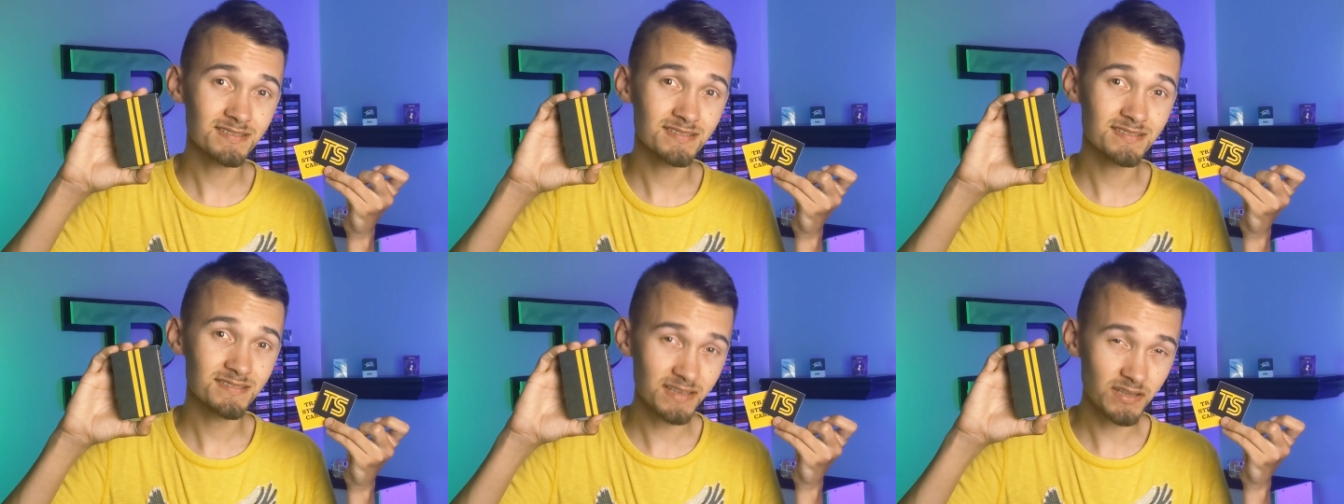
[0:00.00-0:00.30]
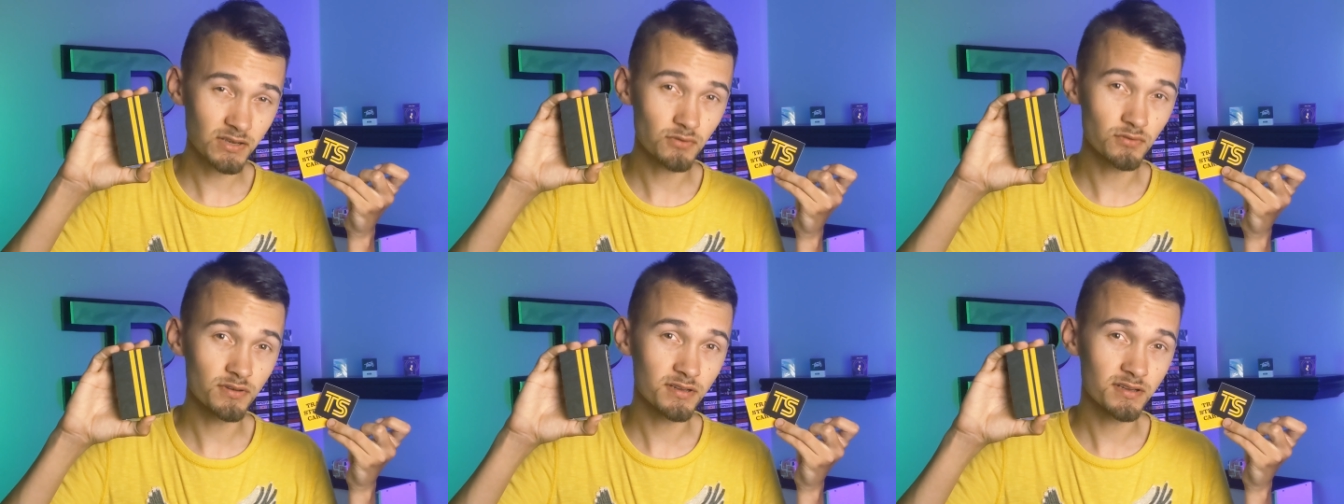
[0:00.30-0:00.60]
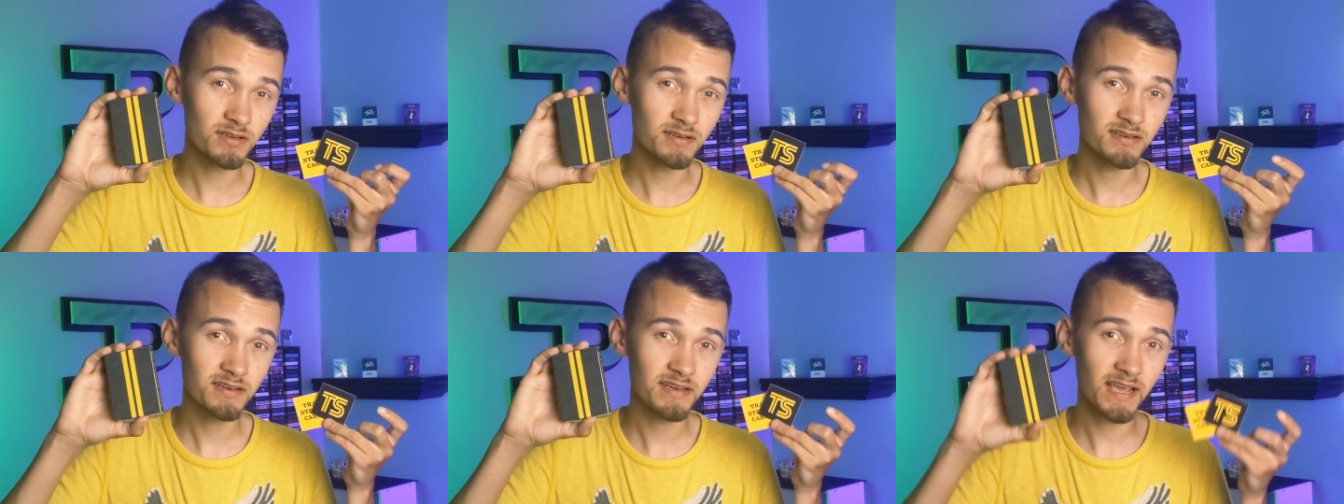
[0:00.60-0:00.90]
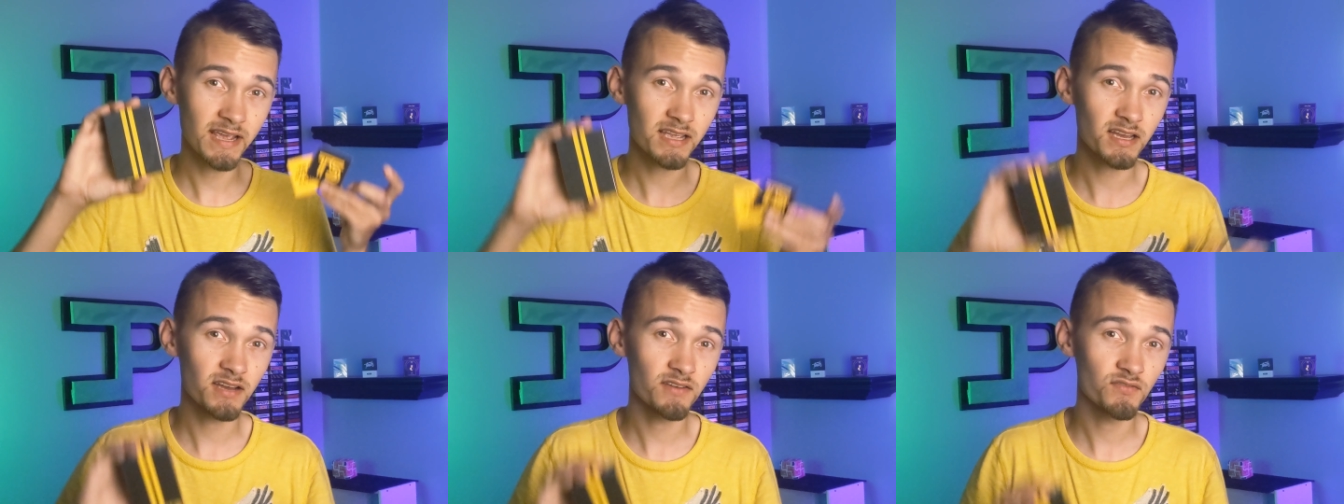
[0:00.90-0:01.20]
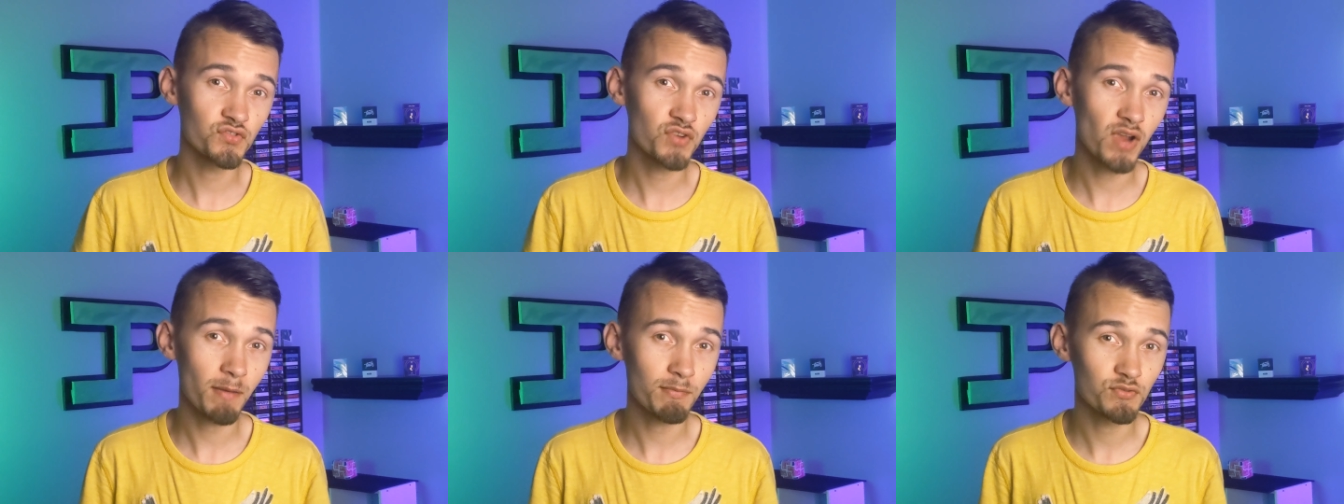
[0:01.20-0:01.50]
sealed deck
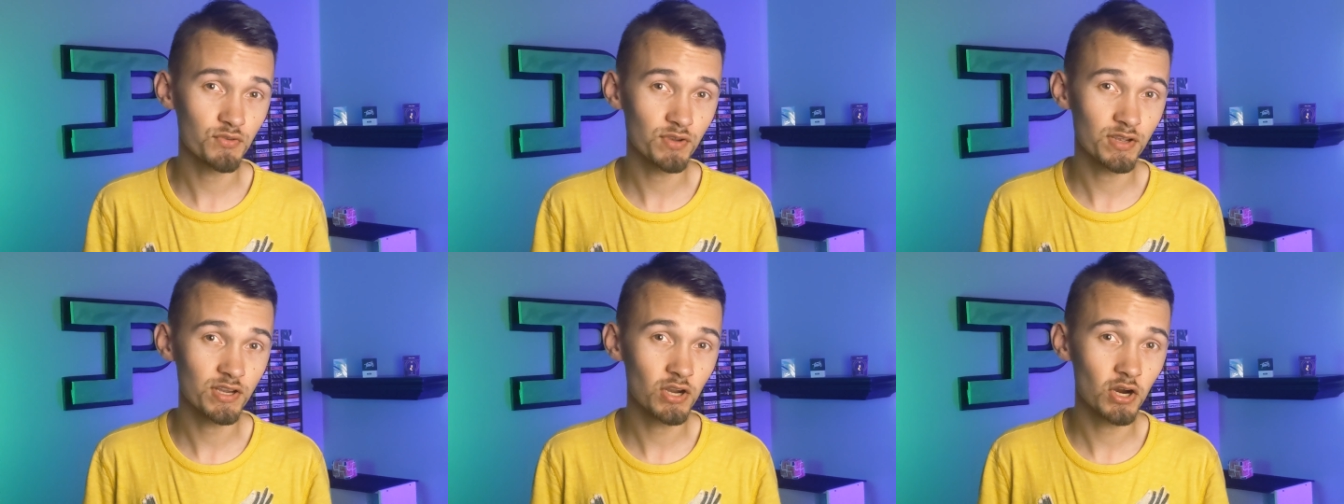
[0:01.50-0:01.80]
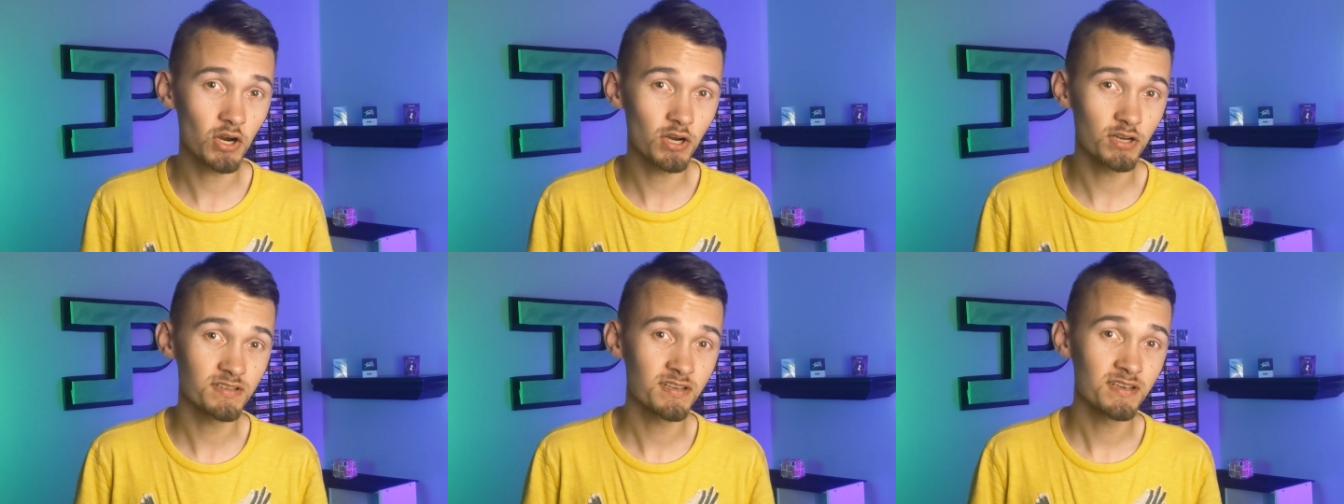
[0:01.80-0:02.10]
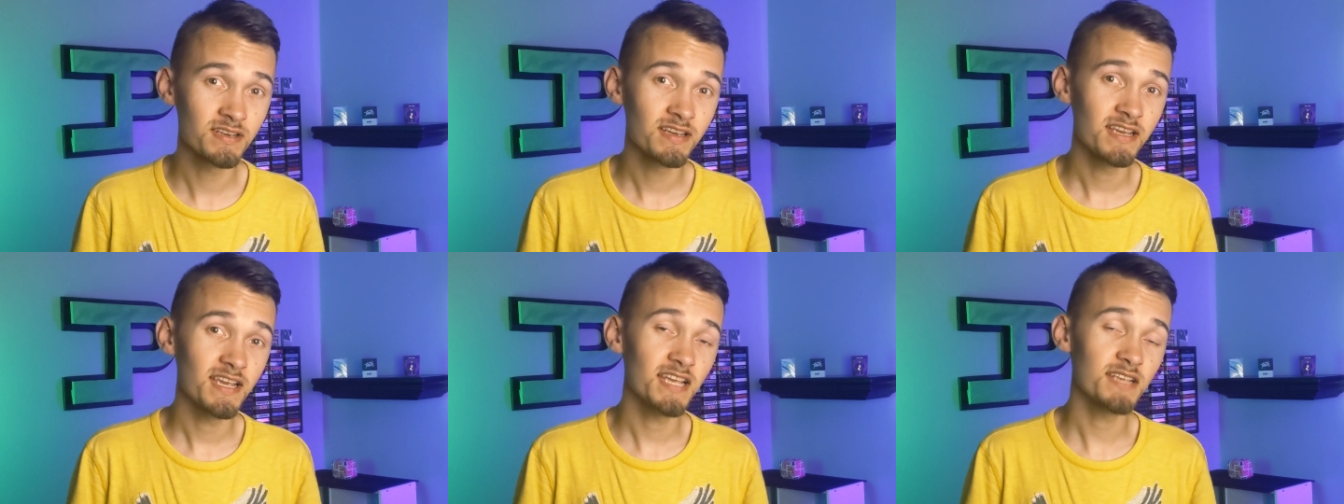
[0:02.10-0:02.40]
of Trap Street cards